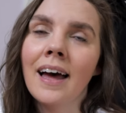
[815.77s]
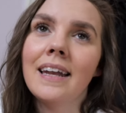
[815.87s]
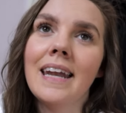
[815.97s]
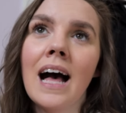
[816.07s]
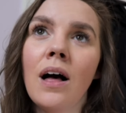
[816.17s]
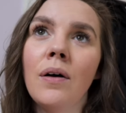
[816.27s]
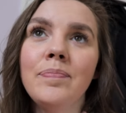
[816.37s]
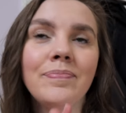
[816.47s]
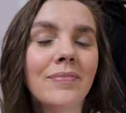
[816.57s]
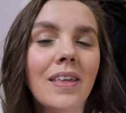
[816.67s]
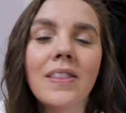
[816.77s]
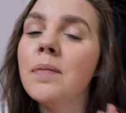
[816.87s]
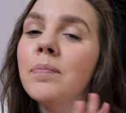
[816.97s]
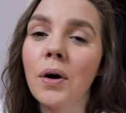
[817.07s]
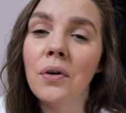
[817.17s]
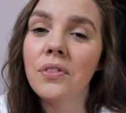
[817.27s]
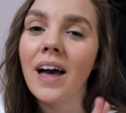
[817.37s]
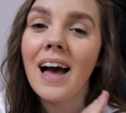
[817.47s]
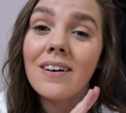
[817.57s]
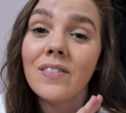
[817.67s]
Now, they both
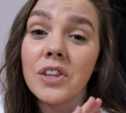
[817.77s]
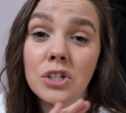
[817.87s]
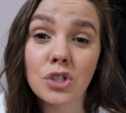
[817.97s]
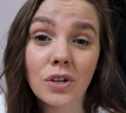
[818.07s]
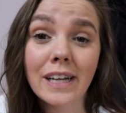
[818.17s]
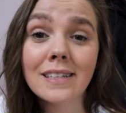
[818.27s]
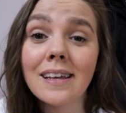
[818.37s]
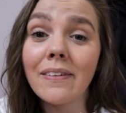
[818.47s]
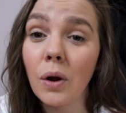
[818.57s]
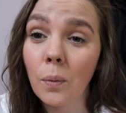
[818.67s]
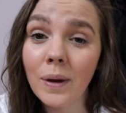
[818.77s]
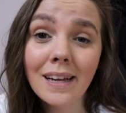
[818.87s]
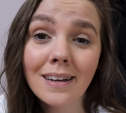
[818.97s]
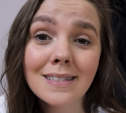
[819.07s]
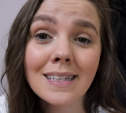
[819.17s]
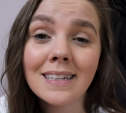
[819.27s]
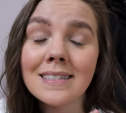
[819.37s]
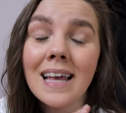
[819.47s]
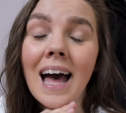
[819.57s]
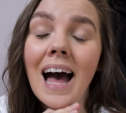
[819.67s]
have their strengths and their
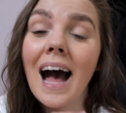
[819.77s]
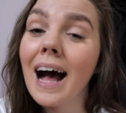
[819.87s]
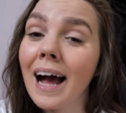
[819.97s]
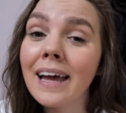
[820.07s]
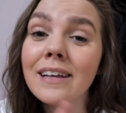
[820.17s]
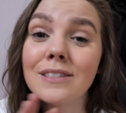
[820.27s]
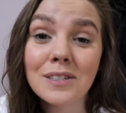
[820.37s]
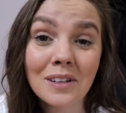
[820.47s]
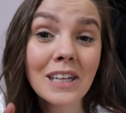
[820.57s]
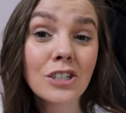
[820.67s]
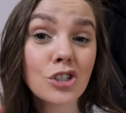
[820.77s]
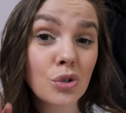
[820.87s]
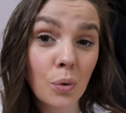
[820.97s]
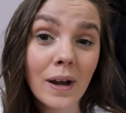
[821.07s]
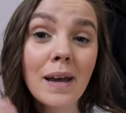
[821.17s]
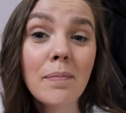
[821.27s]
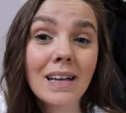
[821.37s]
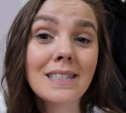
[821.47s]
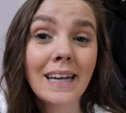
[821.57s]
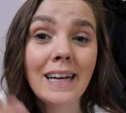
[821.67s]
weaknesses. I still enjoy
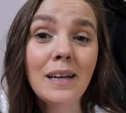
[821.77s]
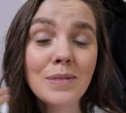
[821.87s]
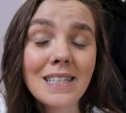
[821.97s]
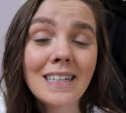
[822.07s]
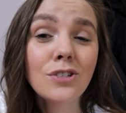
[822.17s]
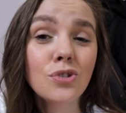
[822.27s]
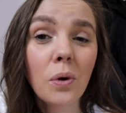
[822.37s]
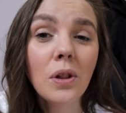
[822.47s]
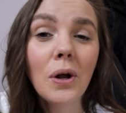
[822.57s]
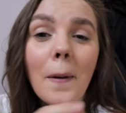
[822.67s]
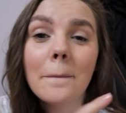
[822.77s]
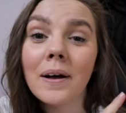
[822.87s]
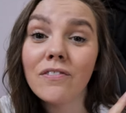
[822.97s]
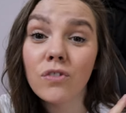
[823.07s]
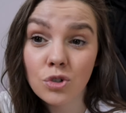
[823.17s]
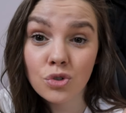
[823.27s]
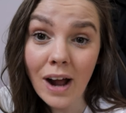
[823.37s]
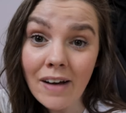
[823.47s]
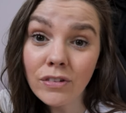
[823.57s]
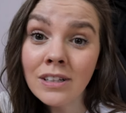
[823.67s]
my stadium seated stroller, but for
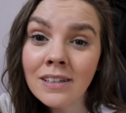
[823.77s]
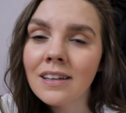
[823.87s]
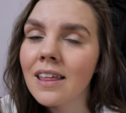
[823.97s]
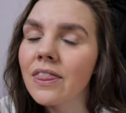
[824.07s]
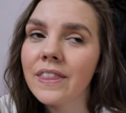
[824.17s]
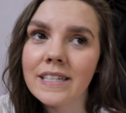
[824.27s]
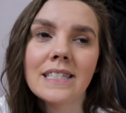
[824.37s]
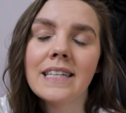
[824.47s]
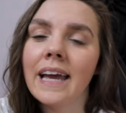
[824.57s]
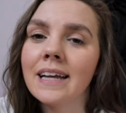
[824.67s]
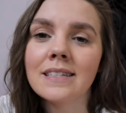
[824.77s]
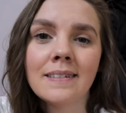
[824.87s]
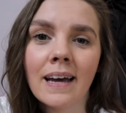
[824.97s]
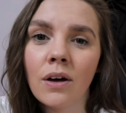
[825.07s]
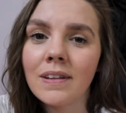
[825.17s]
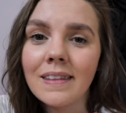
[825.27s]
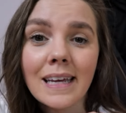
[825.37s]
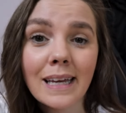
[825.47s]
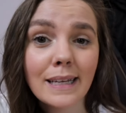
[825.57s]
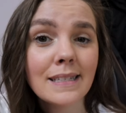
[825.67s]
travel, this is hands down
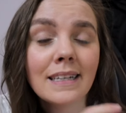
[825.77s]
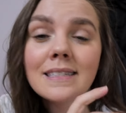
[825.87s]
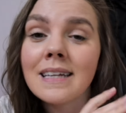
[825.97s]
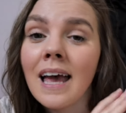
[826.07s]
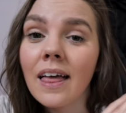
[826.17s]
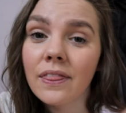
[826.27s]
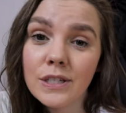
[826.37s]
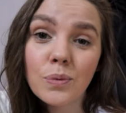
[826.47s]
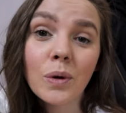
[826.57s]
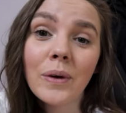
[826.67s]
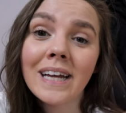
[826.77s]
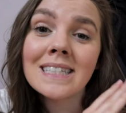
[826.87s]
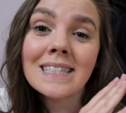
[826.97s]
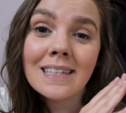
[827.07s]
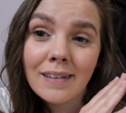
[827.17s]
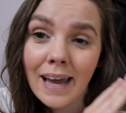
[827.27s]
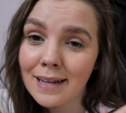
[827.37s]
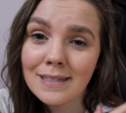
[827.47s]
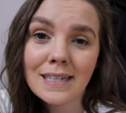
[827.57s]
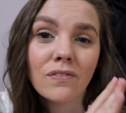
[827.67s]
the easiest. This one wins
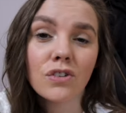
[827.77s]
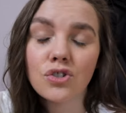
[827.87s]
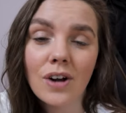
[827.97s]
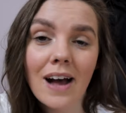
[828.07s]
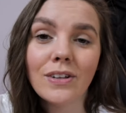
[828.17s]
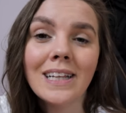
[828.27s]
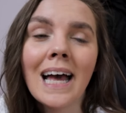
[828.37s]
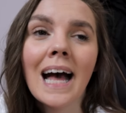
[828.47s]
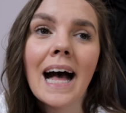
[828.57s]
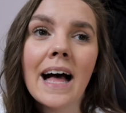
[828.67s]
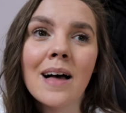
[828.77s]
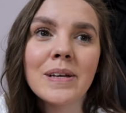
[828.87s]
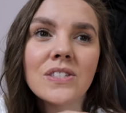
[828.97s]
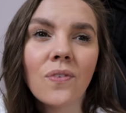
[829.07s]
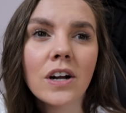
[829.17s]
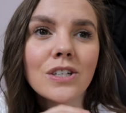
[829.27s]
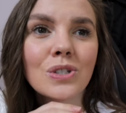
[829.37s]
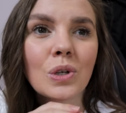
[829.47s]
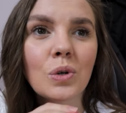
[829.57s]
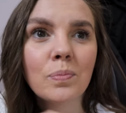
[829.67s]
hands down for travel. Um, as far
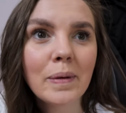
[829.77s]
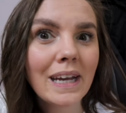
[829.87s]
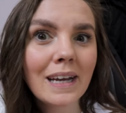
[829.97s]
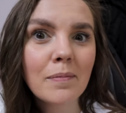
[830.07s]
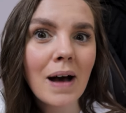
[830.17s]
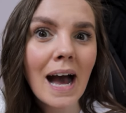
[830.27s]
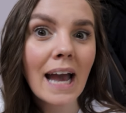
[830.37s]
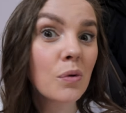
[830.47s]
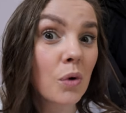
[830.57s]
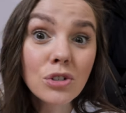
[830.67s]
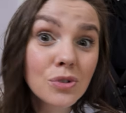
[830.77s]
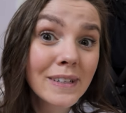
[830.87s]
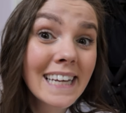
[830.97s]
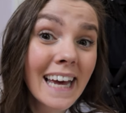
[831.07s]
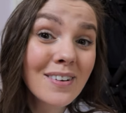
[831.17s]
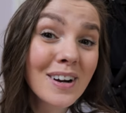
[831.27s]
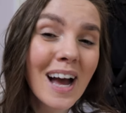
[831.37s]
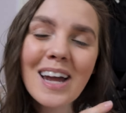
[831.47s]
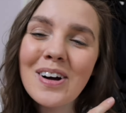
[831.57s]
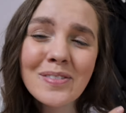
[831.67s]
as being my grocery getter,
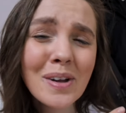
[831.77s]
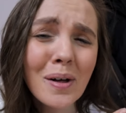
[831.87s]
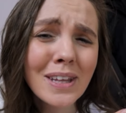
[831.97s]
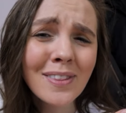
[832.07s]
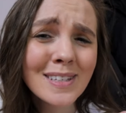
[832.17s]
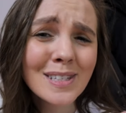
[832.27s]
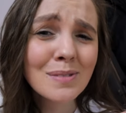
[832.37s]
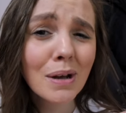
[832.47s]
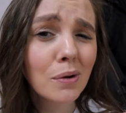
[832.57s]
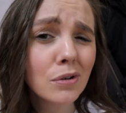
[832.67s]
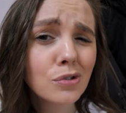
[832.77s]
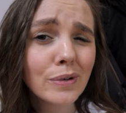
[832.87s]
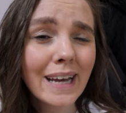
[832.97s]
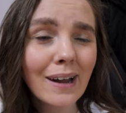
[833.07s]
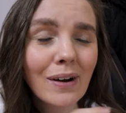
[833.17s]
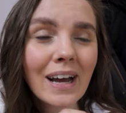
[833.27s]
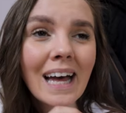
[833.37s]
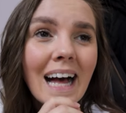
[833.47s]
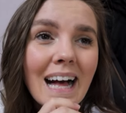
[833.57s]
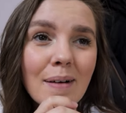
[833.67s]
I don't know that this is my grocery getter.
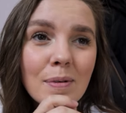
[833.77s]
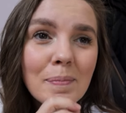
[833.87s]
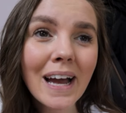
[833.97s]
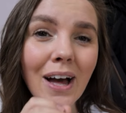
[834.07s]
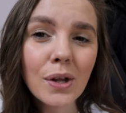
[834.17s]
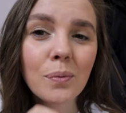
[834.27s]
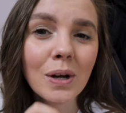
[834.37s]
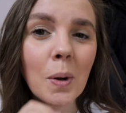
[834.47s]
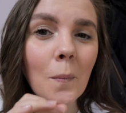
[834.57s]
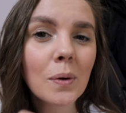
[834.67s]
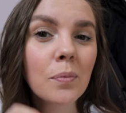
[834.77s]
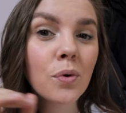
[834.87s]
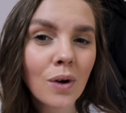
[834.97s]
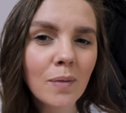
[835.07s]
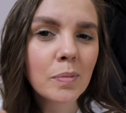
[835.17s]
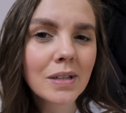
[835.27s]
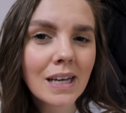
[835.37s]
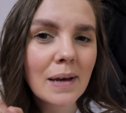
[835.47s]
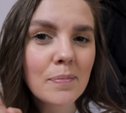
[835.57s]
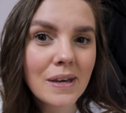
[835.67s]
Um, my other one would
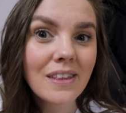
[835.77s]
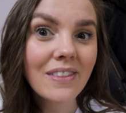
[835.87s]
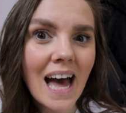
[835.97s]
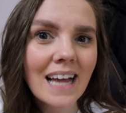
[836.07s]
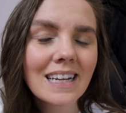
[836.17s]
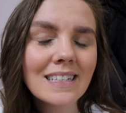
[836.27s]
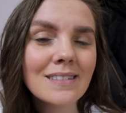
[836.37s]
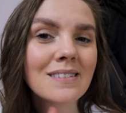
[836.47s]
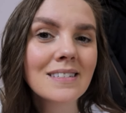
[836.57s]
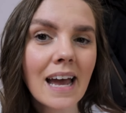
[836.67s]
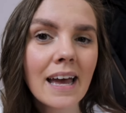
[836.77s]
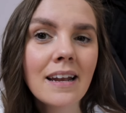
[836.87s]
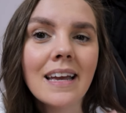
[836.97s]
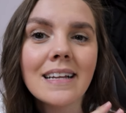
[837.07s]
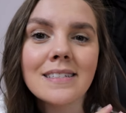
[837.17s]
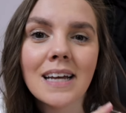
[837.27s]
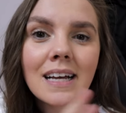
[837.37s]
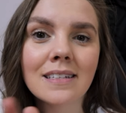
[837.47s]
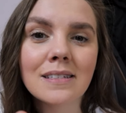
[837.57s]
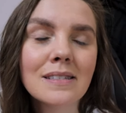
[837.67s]
probably be that instead. It
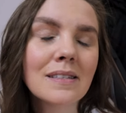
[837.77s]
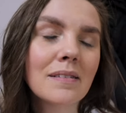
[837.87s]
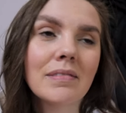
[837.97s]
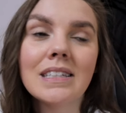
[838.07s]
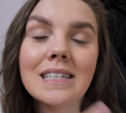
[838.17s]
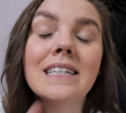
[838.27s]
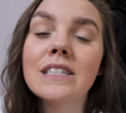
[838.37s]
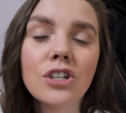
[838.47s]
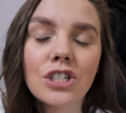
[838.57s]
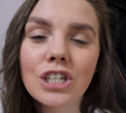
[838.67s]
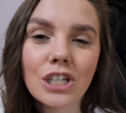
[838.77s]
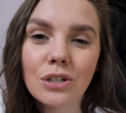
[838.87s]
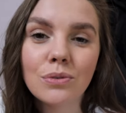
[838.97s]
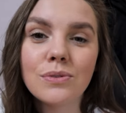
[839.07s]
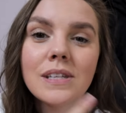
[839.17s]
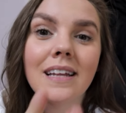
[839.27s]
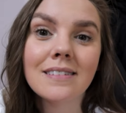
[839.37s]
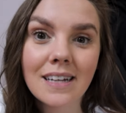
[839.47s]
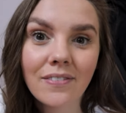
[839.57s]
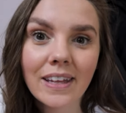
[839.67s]
does, it's easier to use
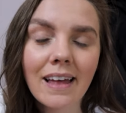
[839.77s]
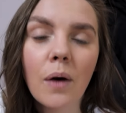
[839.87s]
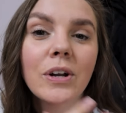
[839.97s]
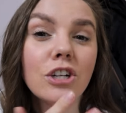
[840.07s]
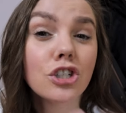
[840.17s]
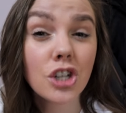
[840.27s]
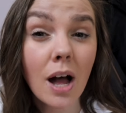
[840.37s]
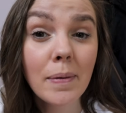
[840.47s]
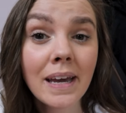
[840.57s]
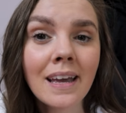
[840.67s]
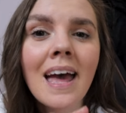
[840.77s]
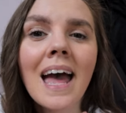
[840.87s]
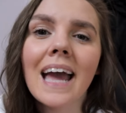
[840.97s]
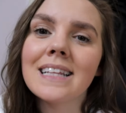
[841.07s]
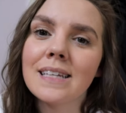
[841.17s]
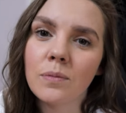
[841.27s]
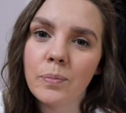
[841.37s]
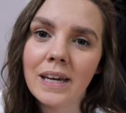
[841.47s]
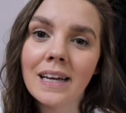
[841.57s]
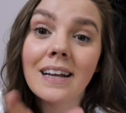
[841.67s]
and stuff like that when you're shopping. It's uh,
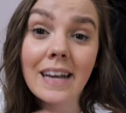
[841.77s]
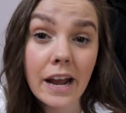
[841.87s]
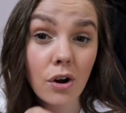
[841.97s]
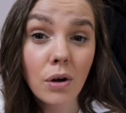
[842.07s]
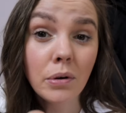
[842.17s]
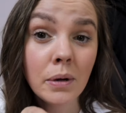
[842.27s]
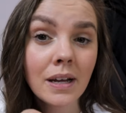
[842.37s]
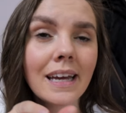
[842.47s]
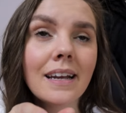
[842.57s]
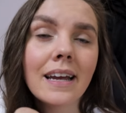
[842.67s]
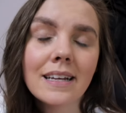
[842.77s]
being narrow. It